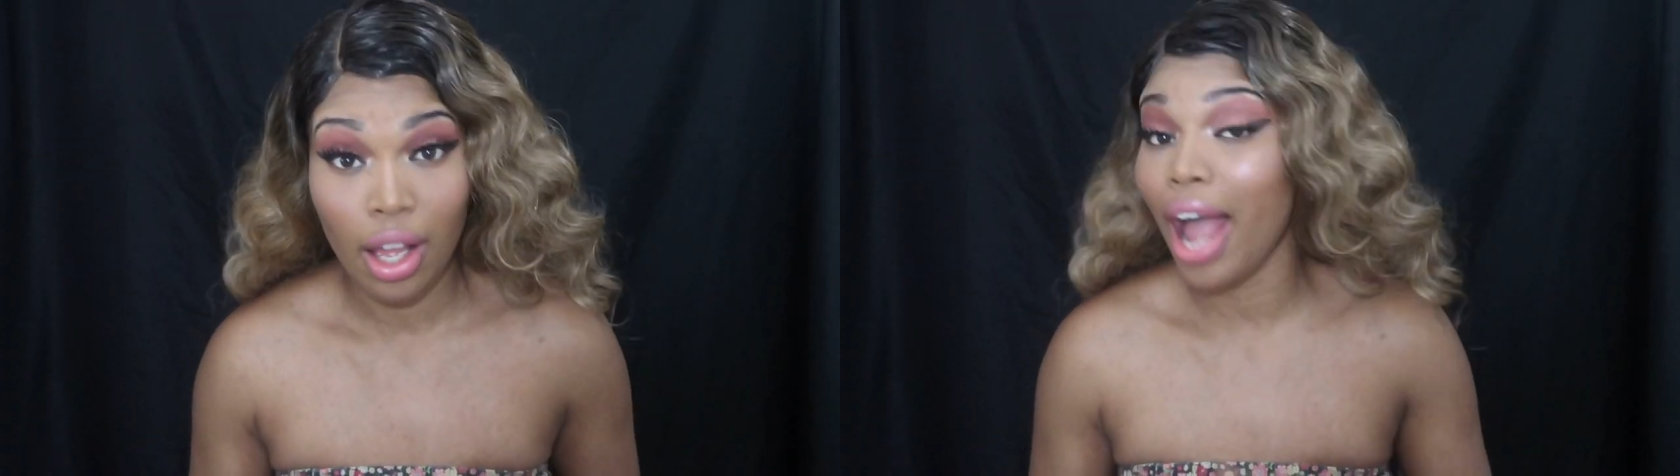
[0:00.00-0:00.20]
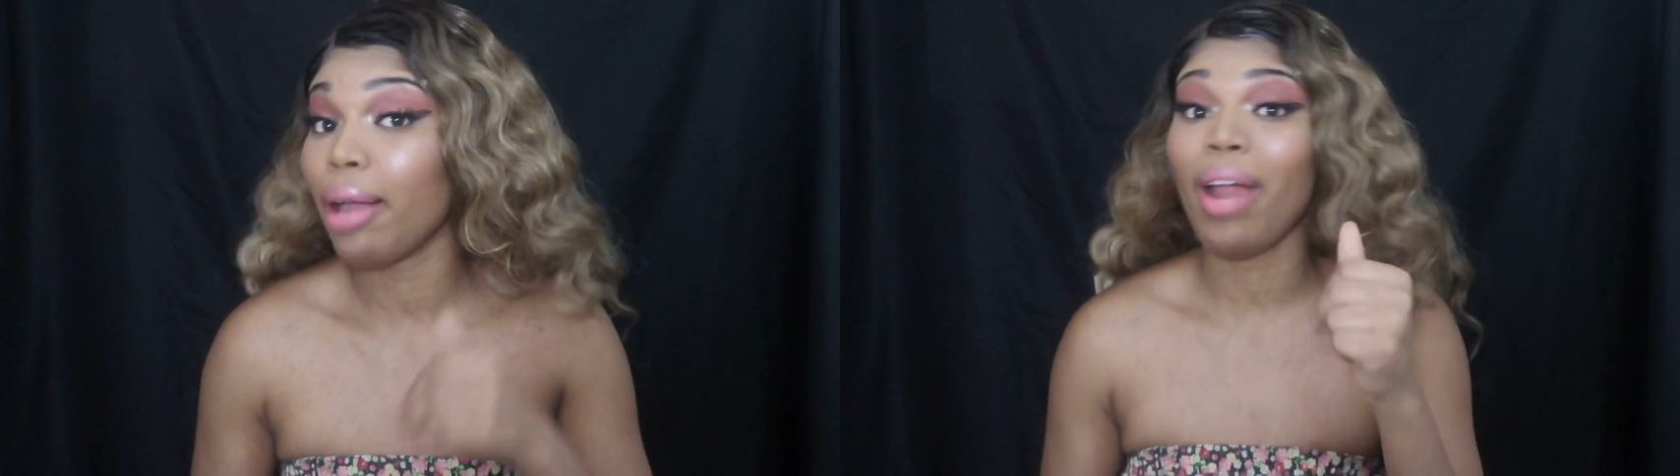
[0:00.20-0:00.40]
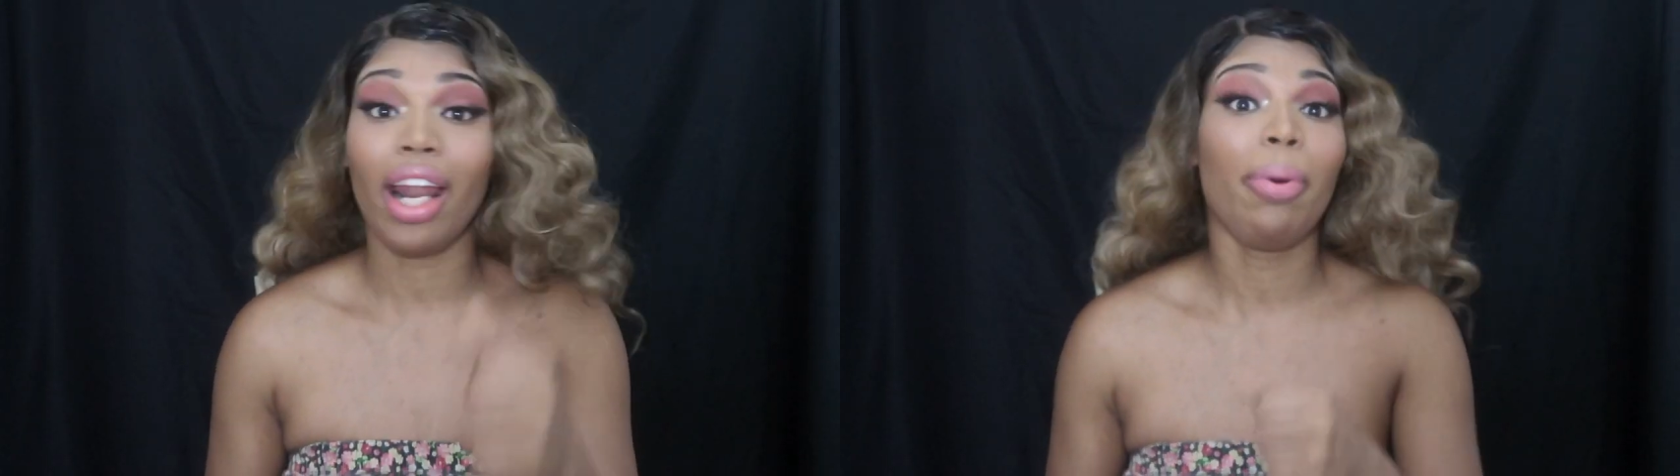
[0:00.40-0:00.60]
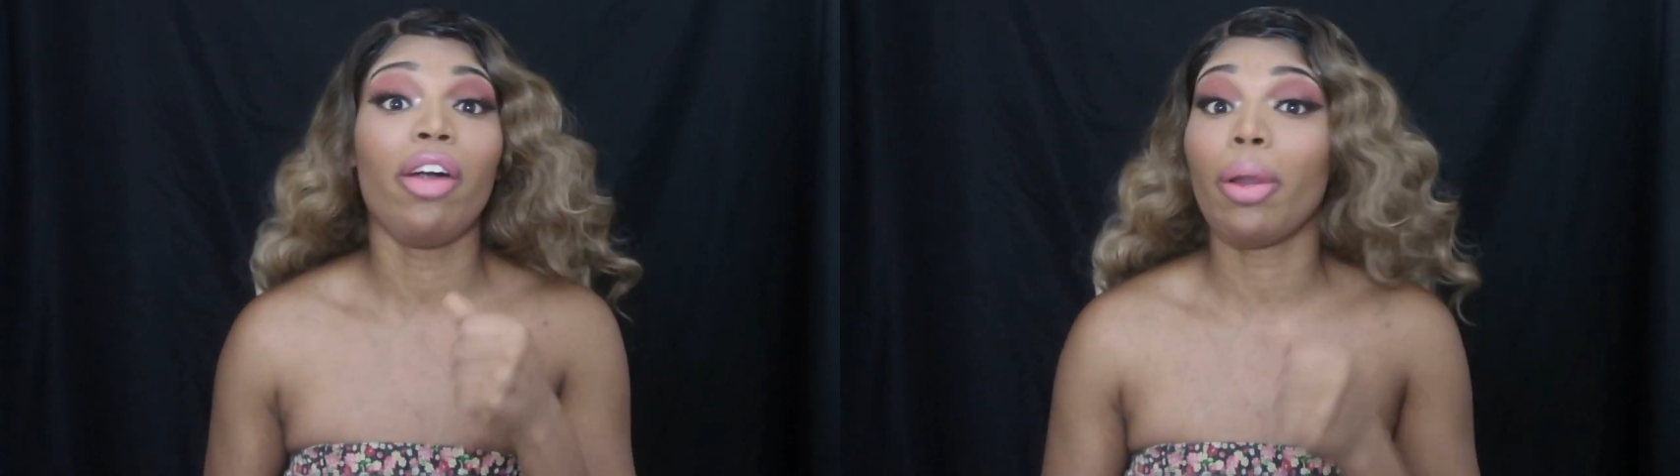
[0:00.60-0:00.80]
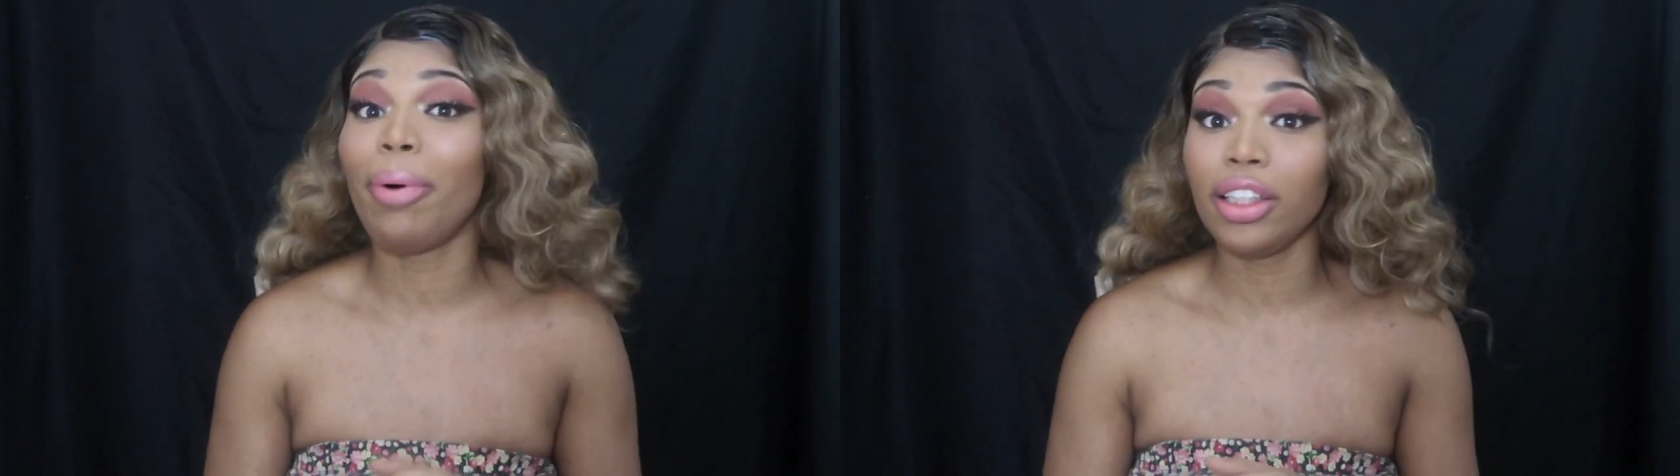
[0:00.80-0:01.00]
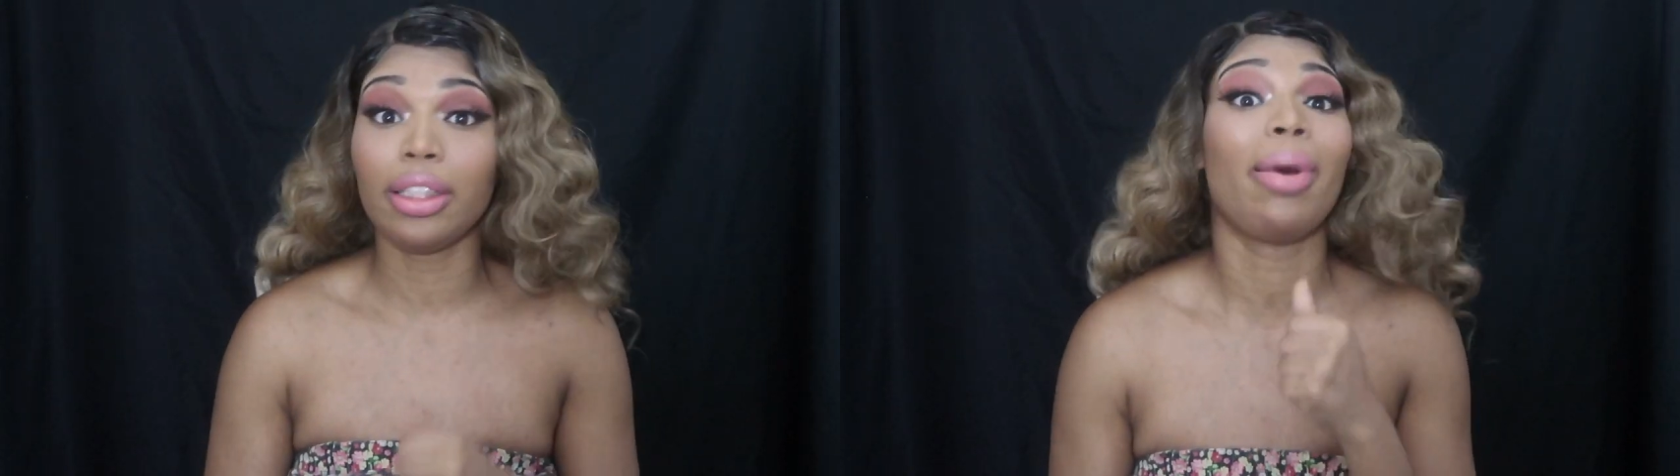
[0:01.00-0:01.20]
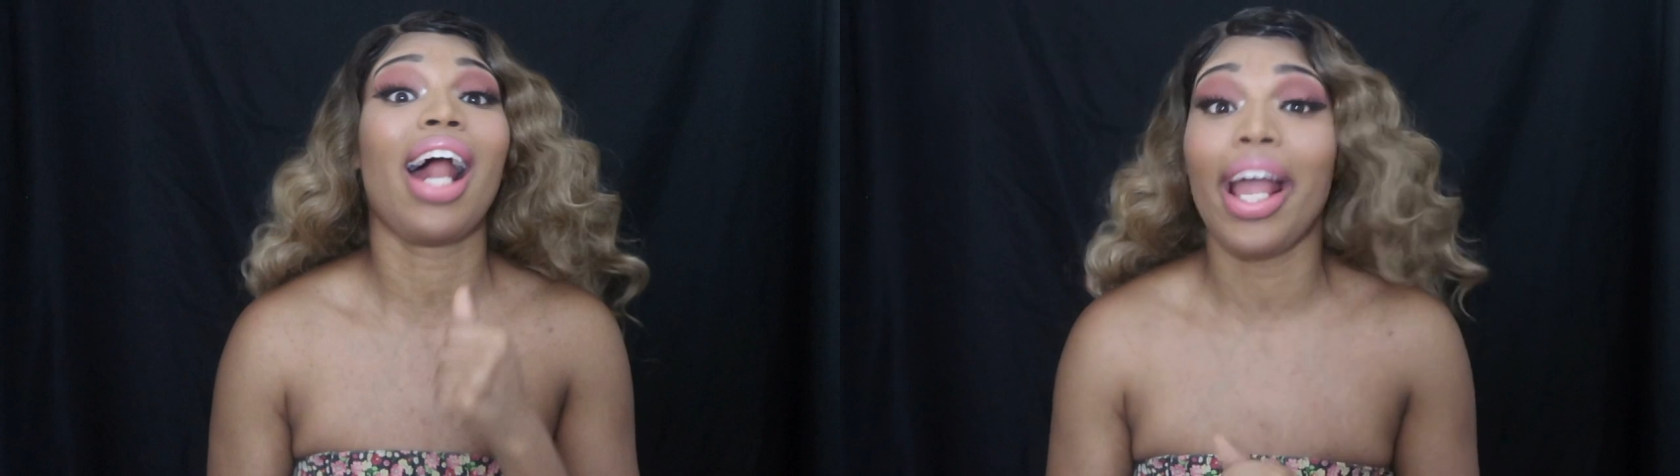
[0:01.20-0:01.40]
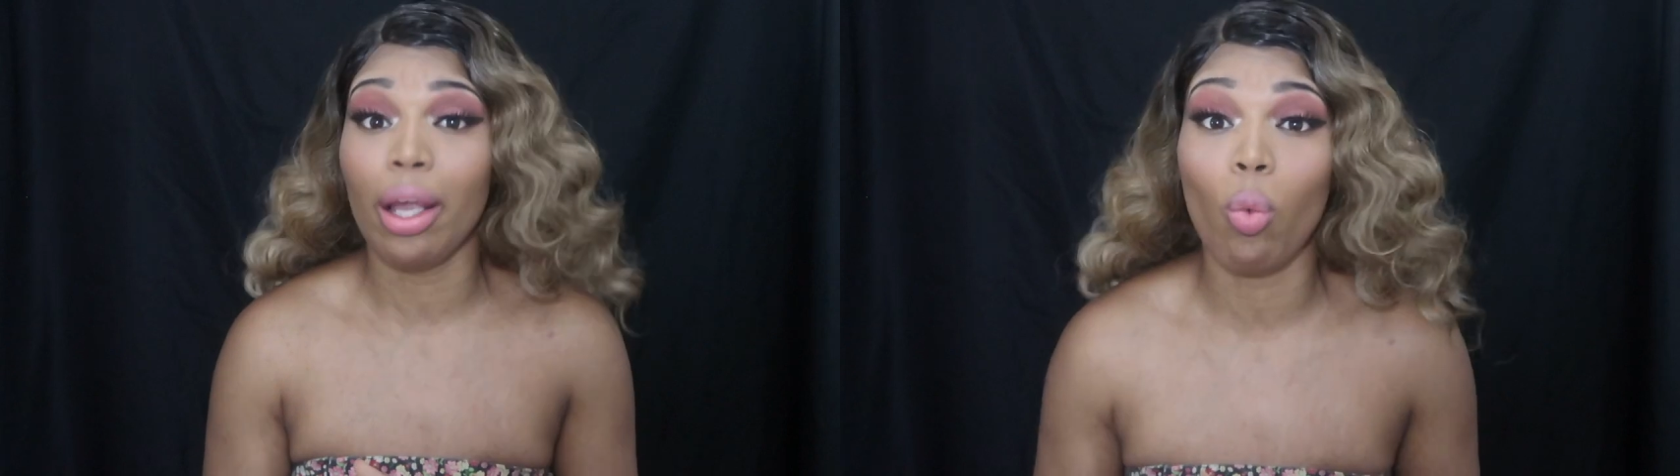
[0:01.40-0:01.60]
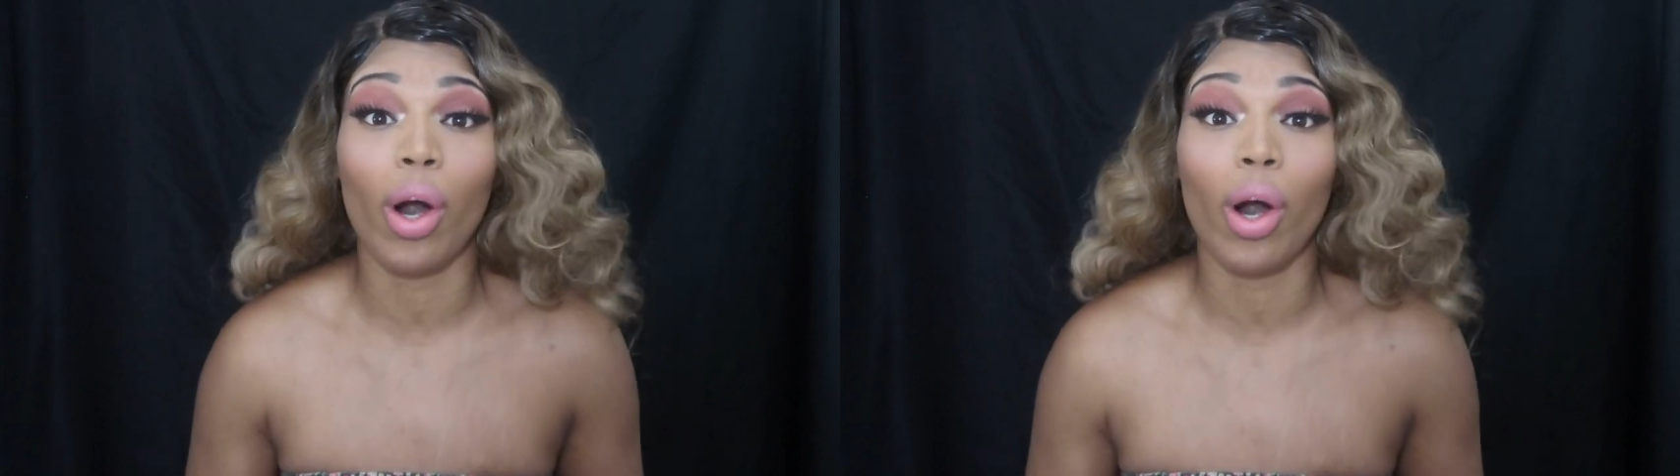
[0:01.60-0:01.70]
I am not a perfect person, but I am